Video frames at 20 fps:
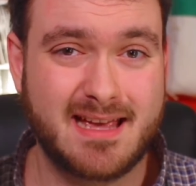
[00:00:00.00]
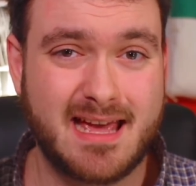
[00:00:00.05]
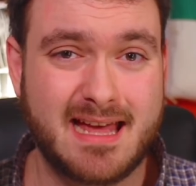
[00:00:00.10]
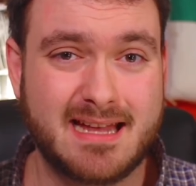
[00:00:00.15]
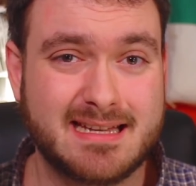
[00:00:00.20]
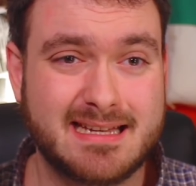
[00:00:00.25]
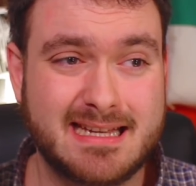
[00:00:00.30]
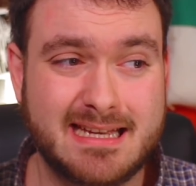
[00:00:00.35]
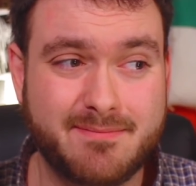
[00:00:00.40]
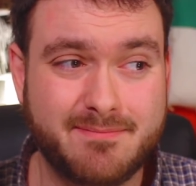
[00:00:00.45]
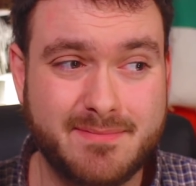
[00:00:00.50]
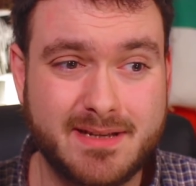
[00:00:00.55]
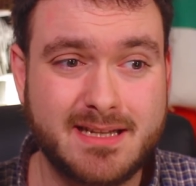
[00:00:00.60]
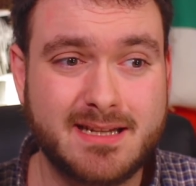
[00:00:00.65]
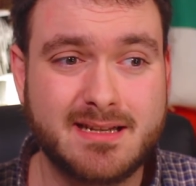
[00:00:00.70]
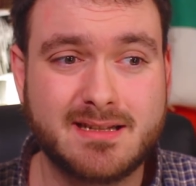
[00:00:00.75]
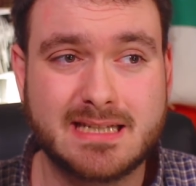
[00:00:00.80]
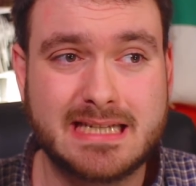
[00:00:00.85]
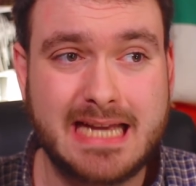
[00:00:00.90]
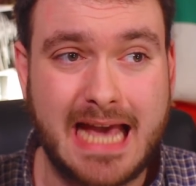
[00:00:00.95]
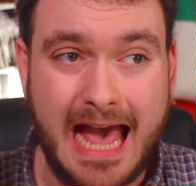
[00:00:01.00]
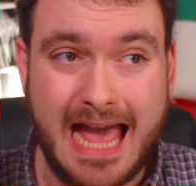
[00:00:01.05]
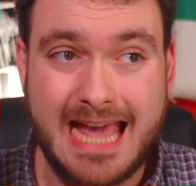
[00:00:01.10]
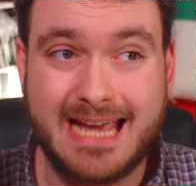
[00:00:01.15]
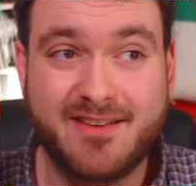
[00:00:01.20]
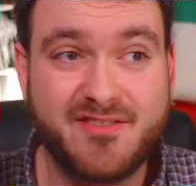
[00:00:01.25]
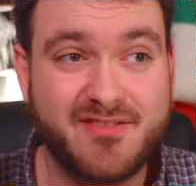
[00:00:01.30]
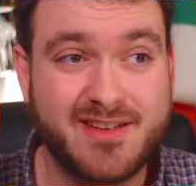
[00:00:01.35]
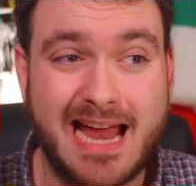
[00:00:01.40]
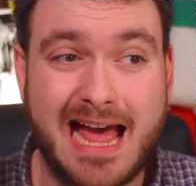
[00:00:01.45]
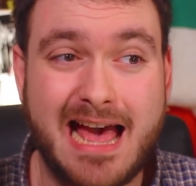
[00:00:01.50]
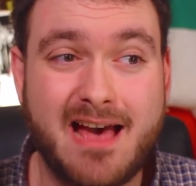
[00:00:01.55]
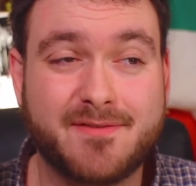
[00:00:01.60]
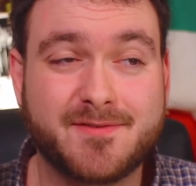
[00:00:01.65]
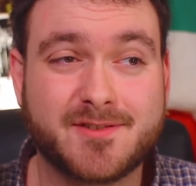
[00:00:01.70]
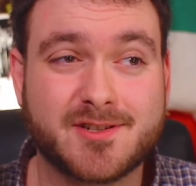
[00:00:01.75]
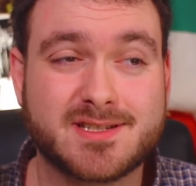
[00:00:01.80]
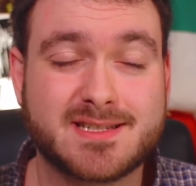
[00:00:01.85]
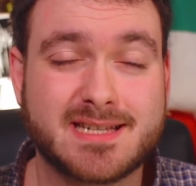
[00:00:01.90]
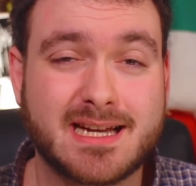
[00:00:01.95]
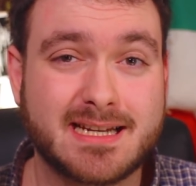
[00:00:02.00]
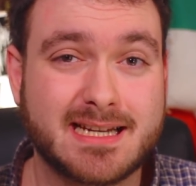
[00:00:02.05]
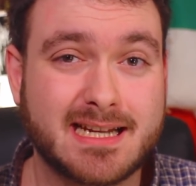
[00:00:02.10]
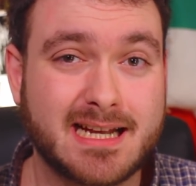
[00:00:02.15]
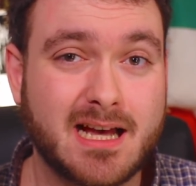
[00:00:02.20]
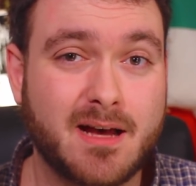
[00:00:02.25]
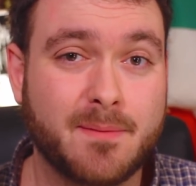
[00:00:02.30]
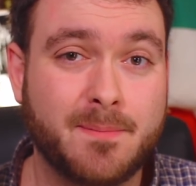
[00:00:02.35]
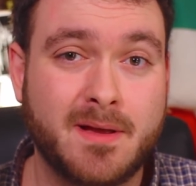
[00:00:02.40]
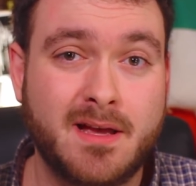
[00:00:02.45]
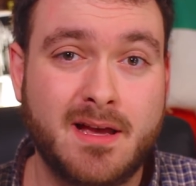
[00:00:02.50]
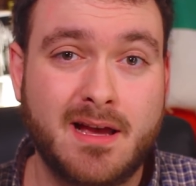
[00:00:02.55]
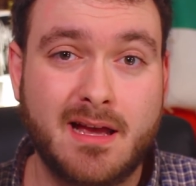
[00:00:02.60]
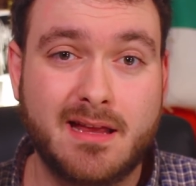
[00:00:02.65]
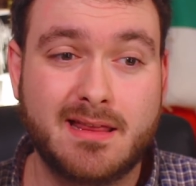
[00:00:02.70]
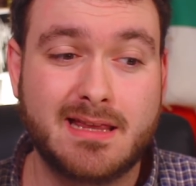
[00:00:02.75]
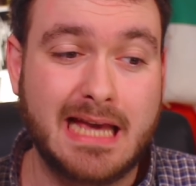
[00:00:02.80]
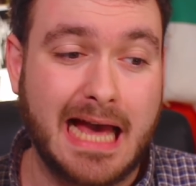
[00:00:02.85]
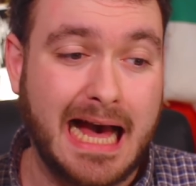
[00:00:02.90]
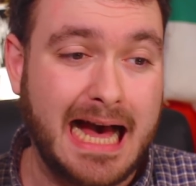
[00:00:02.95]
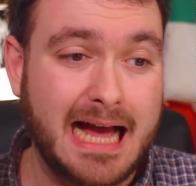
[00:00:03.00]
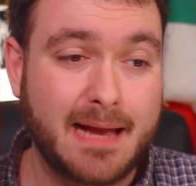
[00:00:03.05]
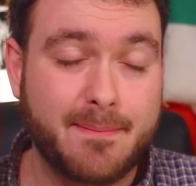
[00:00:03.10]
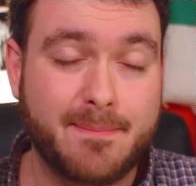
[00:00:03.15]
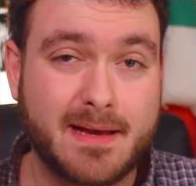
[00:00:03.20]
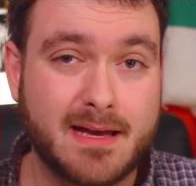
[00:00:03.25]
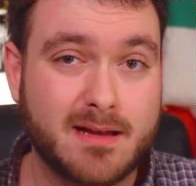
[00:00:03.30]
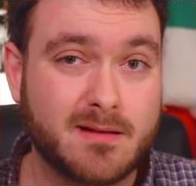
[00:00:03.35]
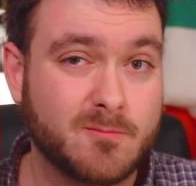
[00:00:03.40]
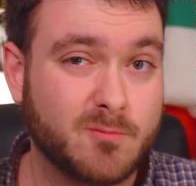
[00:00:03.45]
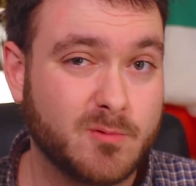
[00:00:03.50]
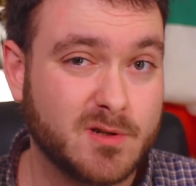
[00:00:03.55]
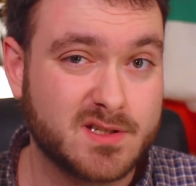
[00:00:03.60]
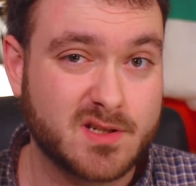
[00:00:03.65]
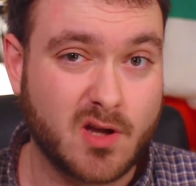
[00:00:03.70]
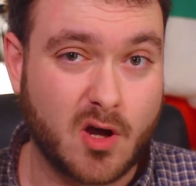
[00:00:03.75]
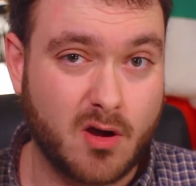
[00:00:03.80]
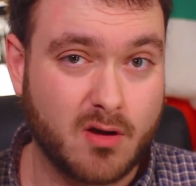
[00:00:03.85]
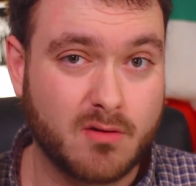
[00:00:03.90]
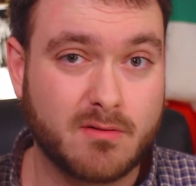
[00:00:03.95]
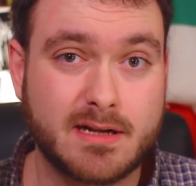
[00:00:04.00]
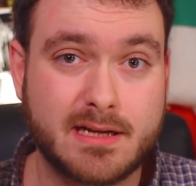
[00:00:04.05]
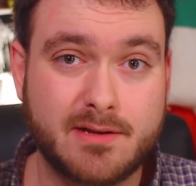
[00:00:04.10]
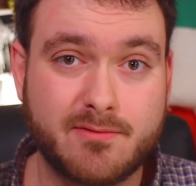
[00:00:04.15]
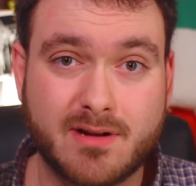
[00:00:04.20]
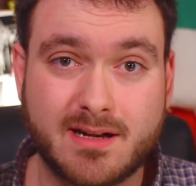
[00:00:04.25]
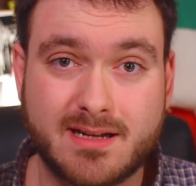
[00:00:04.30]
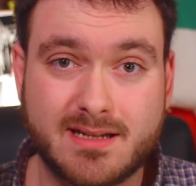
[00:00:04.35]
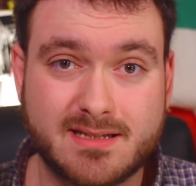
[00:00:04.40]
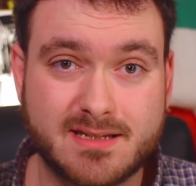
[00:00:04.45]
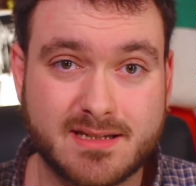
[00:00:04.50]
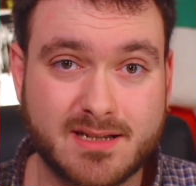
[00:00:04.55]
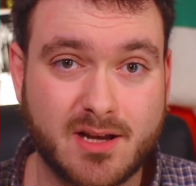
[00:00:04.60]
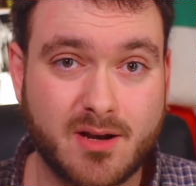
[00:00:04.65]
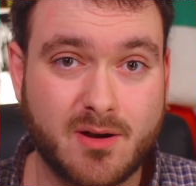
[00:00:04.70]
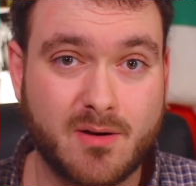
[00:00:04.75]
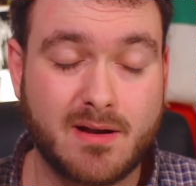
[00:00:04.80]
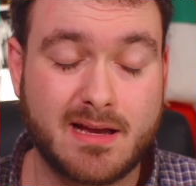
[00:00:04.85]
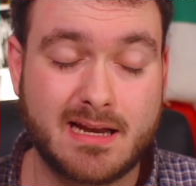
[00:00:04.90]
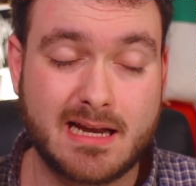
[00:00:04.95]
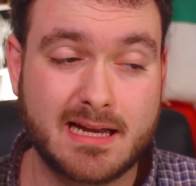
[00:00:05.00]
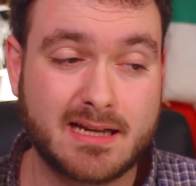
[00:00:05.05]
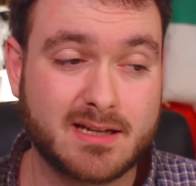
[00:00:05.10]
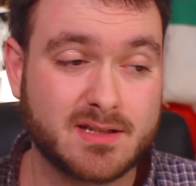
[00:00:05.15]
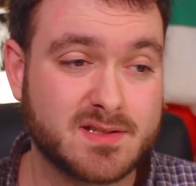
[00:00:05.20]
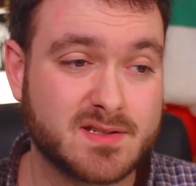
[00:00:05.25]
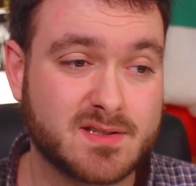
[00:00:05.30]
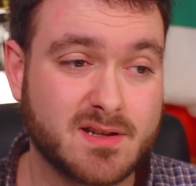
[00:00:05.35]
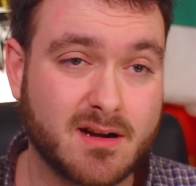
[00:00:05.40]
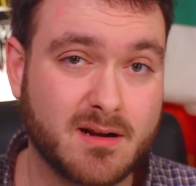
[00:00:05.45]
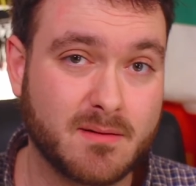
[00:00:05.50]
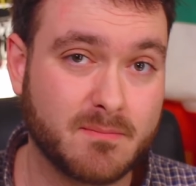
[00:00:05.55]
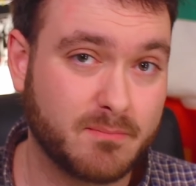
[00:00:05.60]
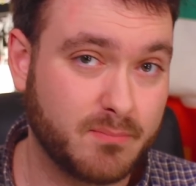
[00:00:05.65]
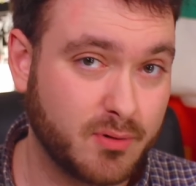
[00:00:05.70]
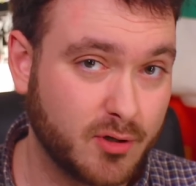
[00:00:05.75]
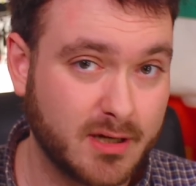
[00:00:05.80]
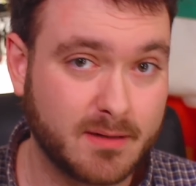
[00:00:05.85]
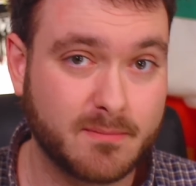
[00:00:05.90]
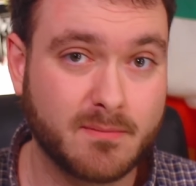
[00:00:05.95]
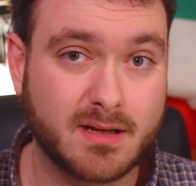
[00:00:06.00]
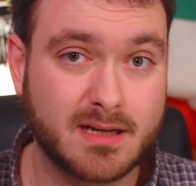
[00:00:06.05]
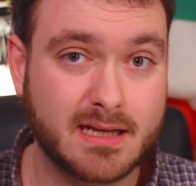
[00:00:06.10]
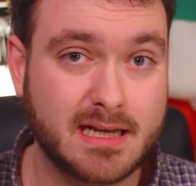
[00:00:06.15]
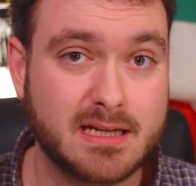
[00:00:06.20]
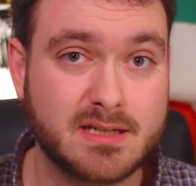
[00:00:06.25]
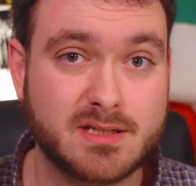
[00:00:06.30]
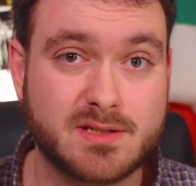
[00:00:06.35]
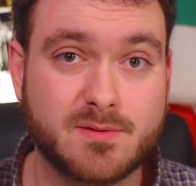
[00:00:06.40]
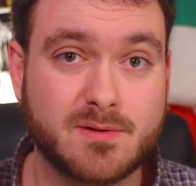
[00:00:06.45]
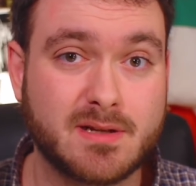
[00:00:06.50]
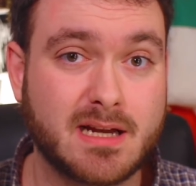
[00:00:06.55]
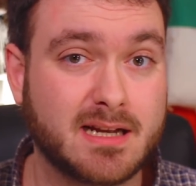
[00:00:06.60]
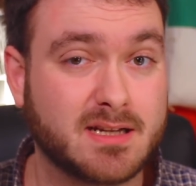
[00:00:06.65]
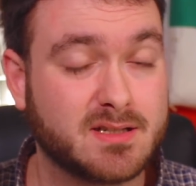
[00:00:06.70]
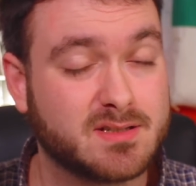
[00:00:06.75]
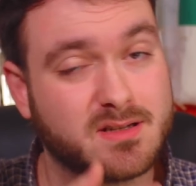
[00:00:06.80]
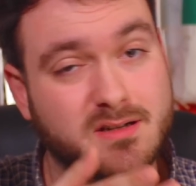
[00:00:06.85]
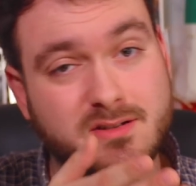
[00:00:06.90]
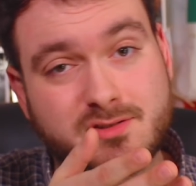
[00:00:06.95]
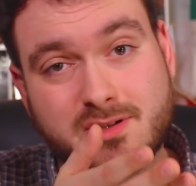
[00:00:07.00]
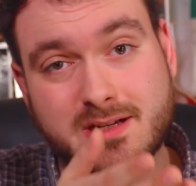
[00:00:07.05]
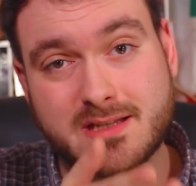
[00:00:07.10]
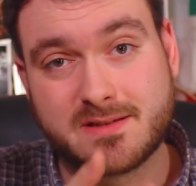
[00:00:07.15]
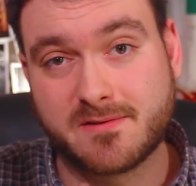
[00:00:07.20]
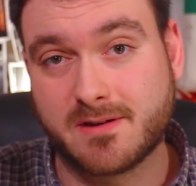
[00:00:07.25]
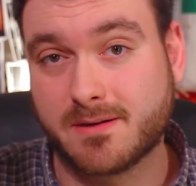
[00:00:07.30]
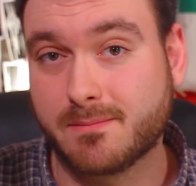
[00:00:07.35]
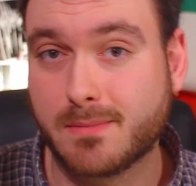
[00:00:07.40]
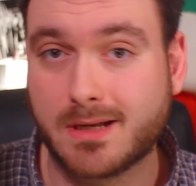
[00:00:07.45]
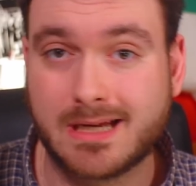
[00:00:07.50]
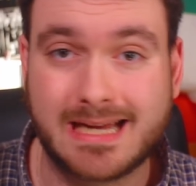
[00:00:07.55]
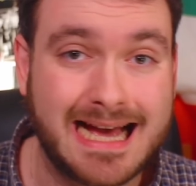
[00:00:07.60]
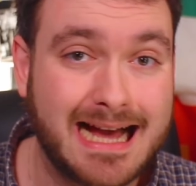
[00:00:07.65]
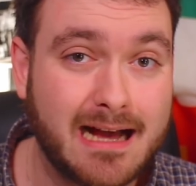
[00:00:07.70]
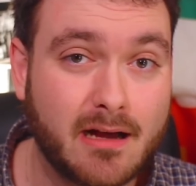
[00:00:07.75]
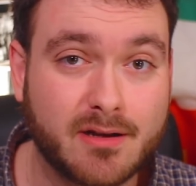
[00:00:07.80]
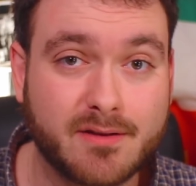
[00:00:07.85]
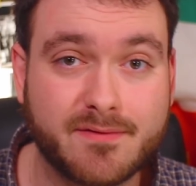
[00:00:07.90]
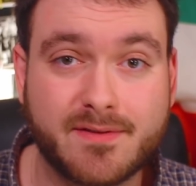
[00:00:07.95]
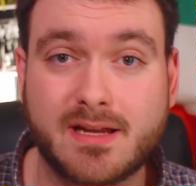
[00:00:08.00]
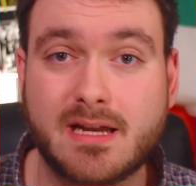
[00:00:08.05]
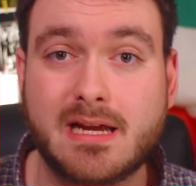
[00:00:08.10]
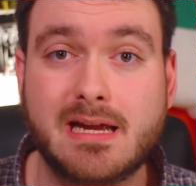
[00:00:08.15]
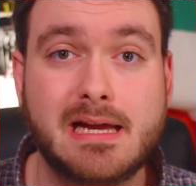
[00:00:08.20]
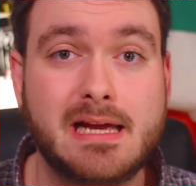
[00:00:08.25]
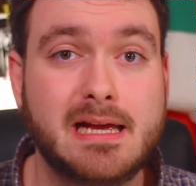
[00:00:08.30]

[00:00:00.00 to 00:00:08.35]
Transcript: And immediately, even after signing up, the IBAN was already ready to go and I could start putting money into it. I could start transferring money out of it.